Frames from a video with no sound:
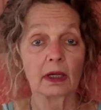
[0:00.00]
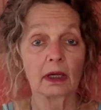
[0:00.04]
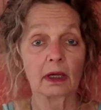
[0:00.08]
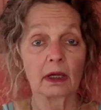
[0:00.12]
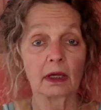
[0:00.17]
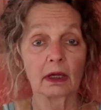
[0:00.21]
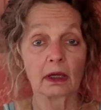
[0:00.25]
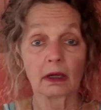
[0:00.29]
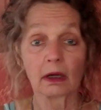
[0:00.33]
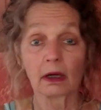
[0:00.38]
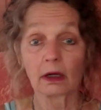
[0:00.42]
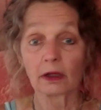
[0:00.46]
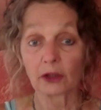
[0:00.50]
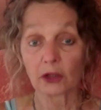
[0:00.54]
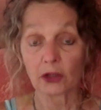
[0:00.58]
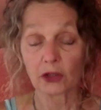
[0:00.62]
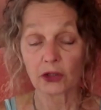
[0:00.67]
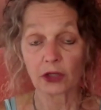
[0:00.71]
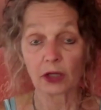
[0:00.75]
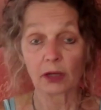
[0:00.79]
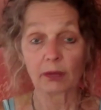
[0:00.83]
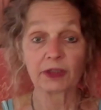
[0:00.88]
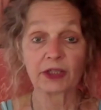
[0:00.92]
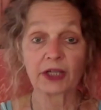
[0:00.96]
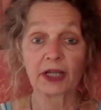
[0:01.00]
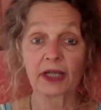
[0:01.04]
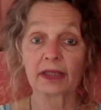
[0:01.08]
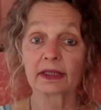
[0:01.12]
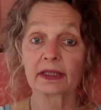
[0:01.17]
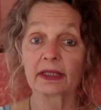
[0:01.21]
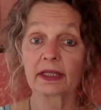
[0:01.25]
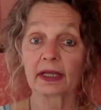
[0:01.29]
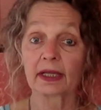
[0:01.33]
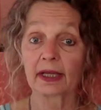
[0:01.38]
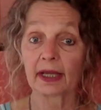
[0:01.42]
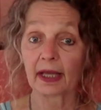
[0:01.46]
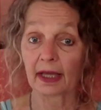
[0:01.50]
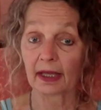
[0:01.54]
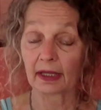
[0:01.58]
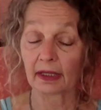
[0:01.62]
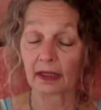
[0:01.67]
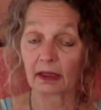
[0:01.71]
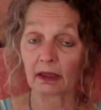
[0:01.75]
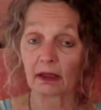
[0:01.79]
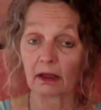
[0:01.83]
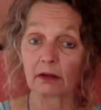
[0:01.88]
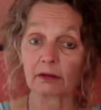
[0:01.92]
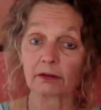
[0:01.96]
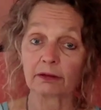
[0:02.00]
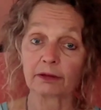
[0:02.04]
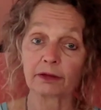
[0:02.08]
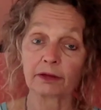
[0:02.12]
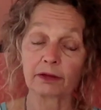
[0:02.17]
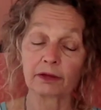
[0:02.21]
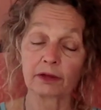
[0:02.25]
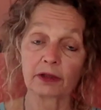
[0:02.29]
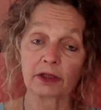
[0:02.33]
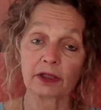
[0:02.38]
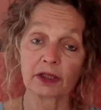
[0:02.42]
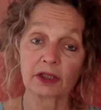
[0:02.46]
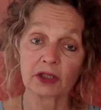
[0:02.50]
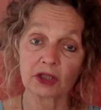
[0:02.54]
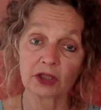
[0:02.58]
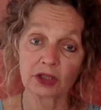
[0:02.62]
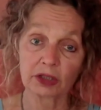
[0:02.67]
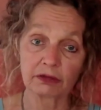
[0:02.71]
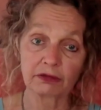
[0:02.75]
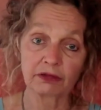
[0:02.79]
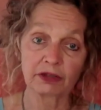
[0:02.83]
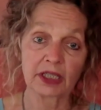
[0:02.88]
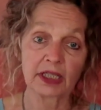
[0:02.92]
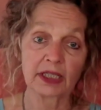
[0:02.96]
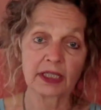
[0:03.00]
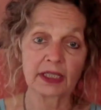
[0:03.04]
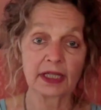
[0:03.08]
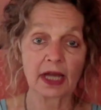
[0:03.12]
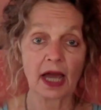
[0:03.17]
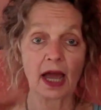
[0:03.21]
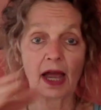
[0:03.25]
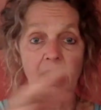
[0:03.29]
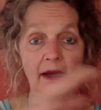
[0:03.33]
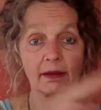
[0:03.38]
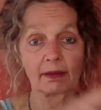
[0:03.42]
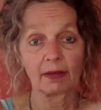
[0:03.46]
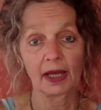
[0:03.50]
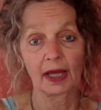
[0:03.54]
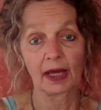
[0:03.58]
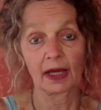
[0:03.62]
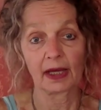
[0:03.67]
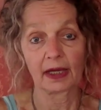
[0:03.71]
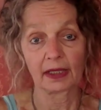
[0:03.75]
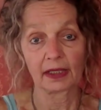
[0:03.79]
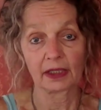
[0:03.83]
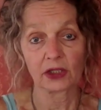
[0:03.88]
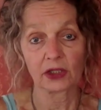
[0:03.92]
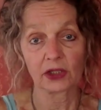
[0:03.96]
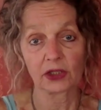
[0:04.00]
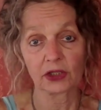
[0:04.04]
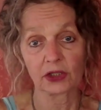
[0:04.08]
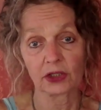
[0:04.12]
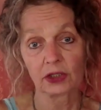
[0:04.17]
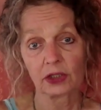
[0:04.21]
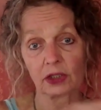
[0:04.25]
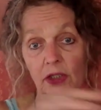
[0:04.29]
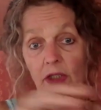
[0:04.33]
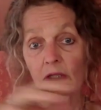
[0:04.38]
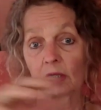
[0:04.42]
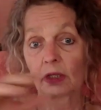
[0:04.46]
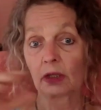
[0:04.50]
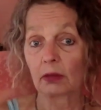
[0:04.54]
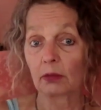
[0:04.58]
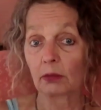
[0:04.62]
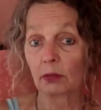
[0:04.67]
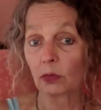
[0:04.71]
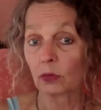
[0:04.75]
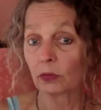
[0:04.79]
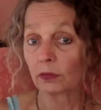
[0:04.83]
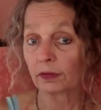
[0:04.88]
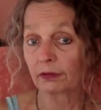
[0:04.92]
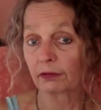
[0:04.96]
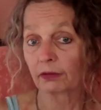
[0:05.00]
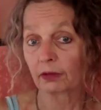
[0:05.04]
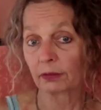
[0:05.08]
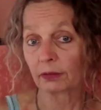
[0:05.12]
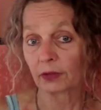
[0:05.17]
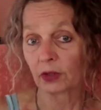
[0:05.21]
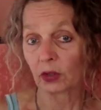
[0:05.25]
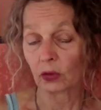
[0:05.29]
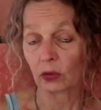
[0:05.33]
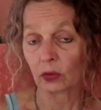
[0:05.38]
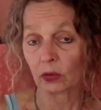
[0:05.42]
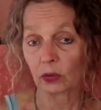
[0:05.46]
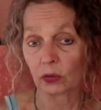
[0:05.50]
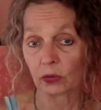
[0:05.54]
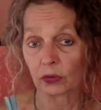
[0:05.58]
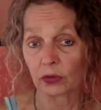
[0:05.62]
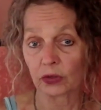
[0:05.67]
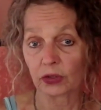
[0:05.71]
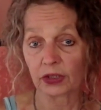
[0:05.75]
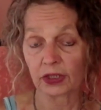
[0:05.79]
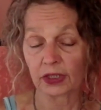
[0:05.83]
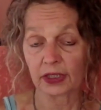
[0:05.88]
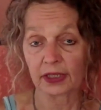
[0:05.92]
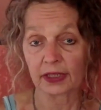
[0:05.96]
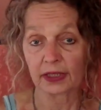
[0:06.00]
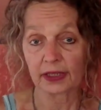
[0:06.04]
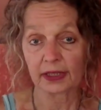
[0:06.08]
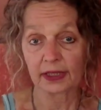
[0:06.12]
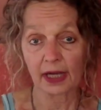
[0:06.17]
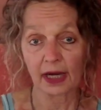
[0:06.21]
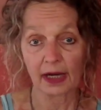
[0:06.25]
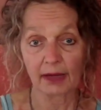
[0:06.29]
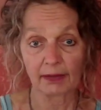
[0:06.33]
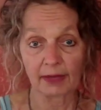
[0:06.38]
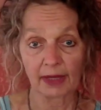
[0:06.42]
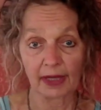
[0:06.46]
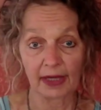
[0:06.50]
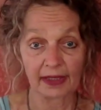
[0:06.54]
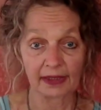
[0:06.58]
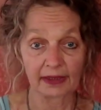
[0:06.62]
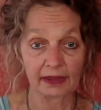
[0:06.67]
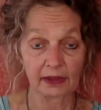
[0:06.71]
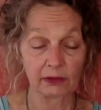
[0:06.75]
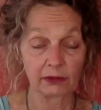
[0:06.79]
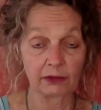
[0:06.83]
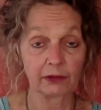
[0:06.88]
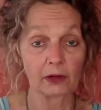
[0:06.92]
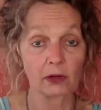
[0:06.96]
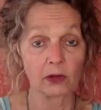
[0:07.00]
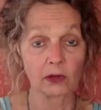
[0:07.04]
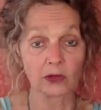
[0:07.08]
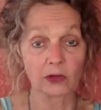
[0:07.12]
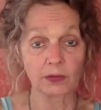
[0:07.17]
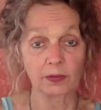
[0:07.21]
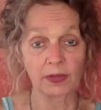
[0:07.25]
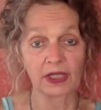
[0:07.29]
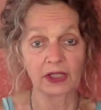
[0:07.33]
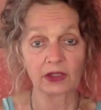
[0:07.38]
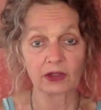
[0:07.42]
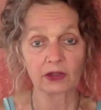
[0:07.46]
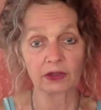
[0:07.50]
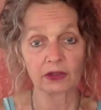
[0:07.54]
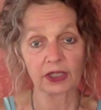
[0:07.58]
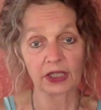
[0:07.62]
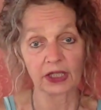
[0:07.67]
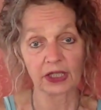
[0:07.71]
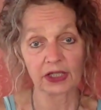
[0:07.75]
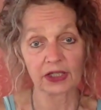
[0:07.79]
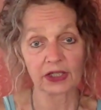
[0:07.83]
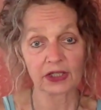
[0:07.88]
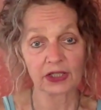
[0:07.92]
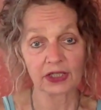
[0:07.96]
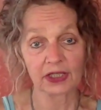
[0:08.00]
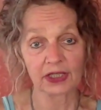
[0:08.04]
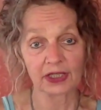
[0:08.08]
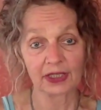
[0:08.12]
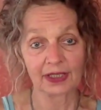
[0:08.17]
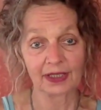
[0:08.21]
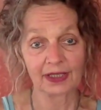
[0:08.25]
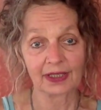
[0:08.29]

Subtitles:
on the subject again of shifting timelines, moving from the old timeline, the false matrix,